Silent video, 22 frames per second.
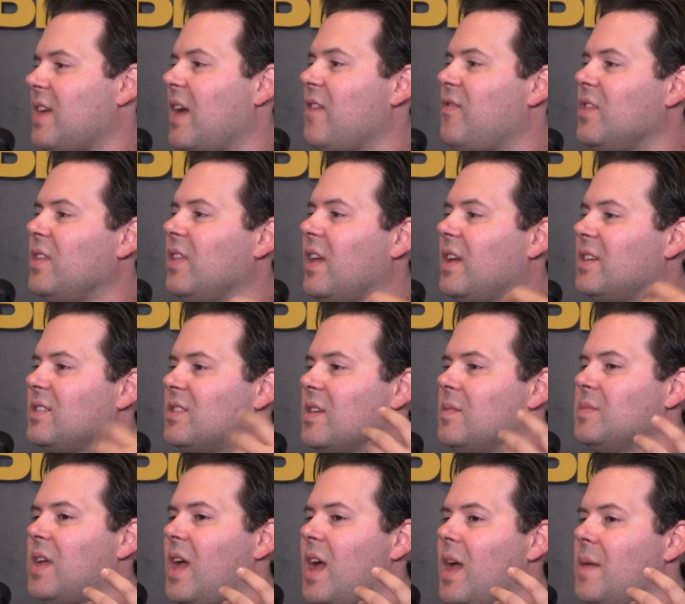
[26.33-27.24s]
I feel like
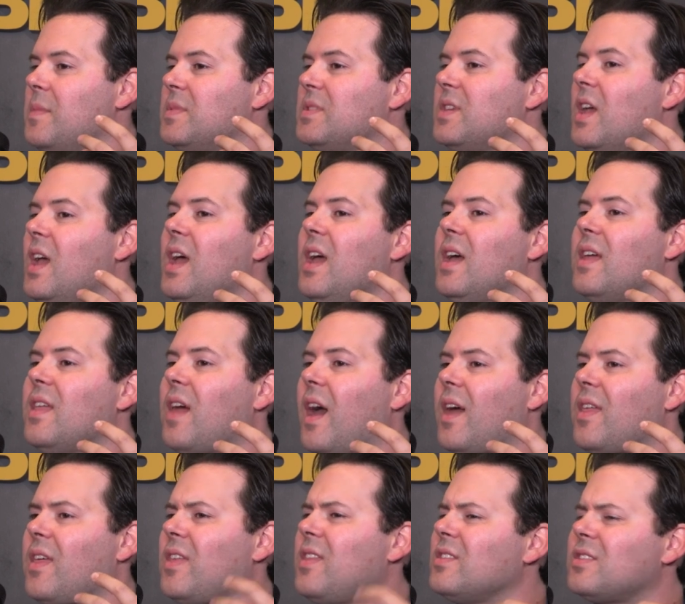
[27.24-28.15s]
sometimes,
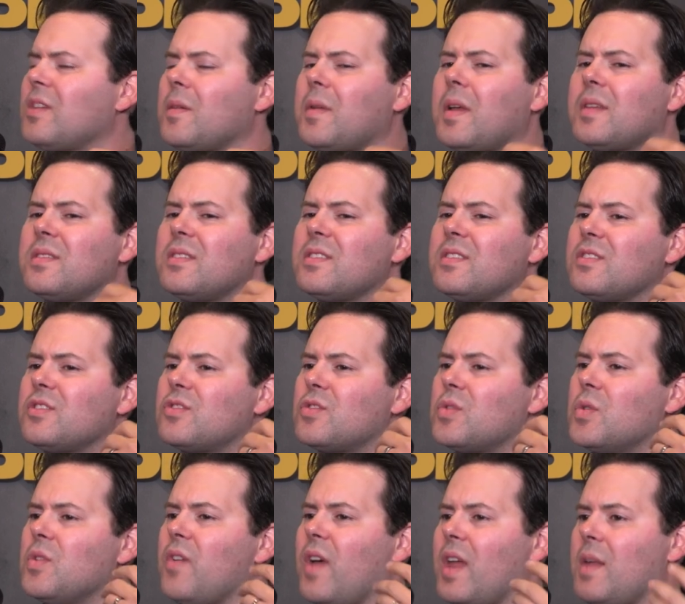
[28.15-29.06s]
I think sometimes this is
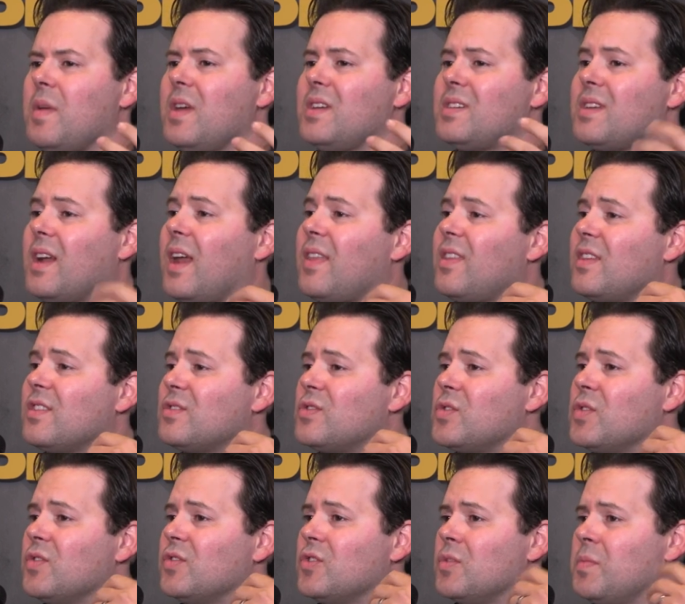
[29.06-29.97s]
true of animation, I think this is
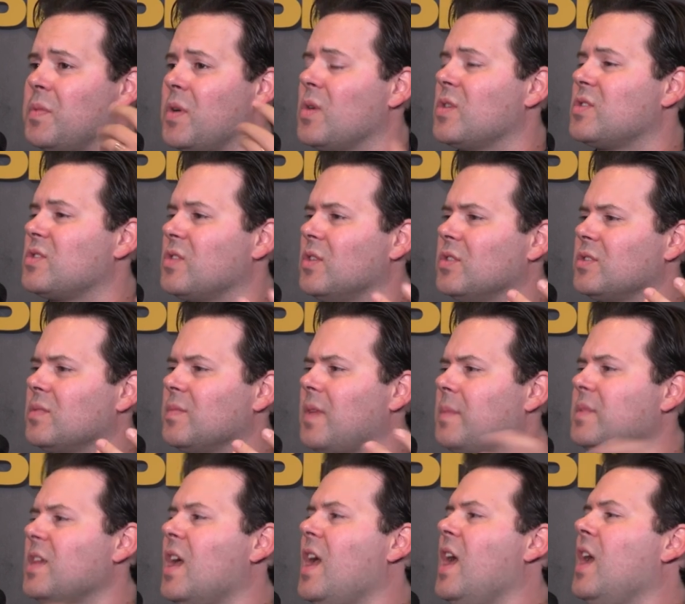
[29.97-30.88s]
true of superhero shows
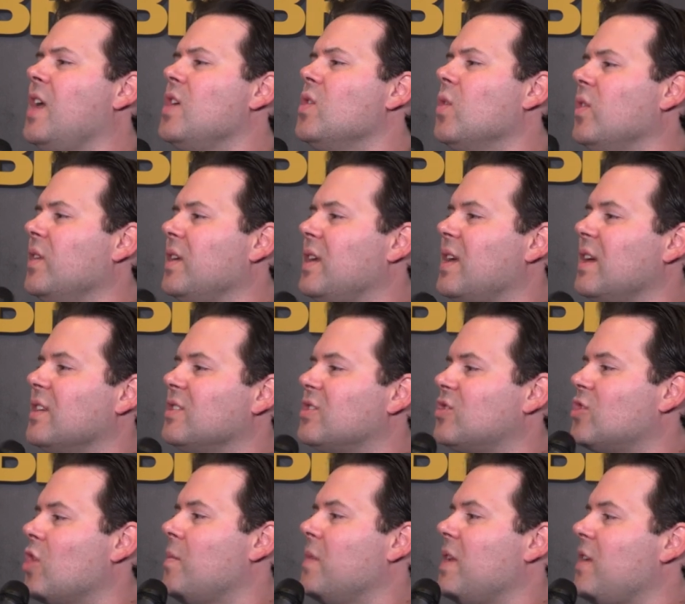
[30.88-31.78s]
sometimes, you only get
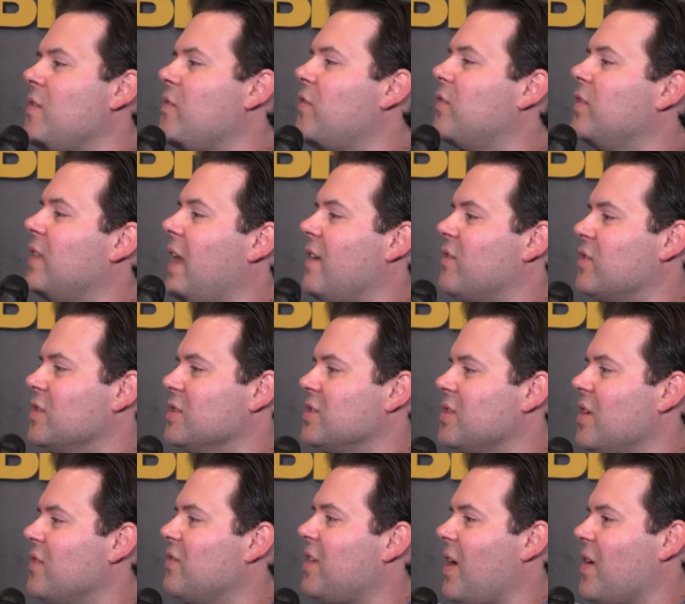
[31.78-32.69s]
so many
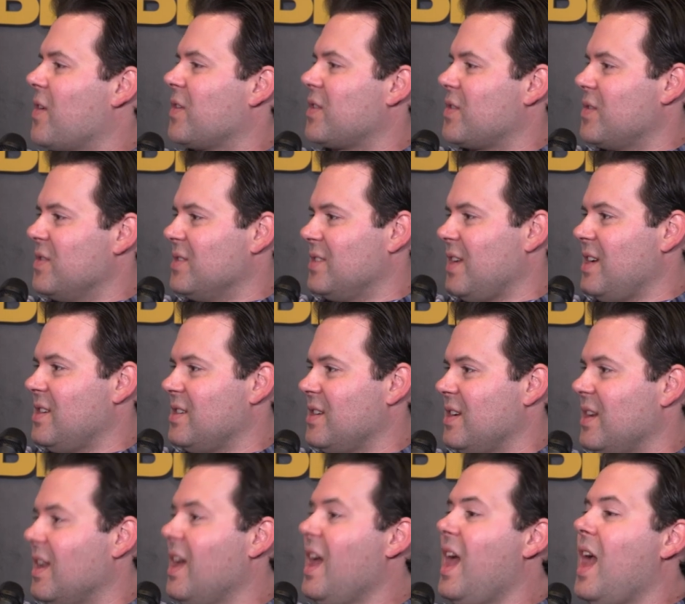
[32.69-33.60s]
flavors of
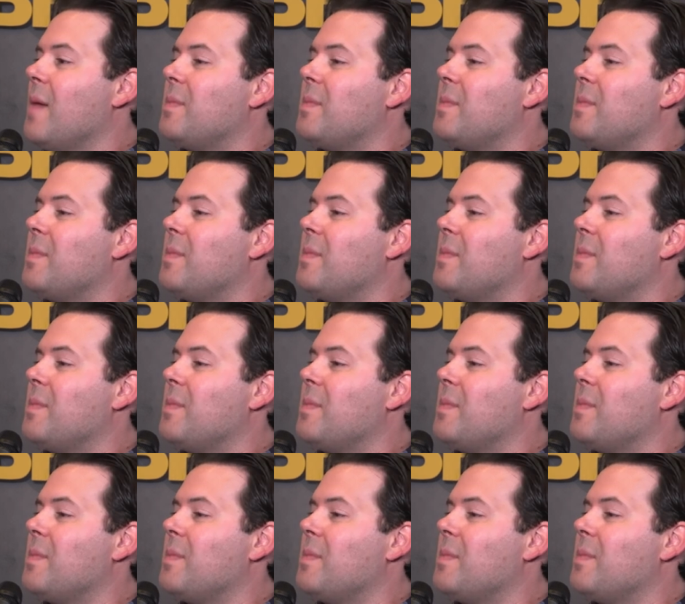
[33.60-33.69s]
characterization.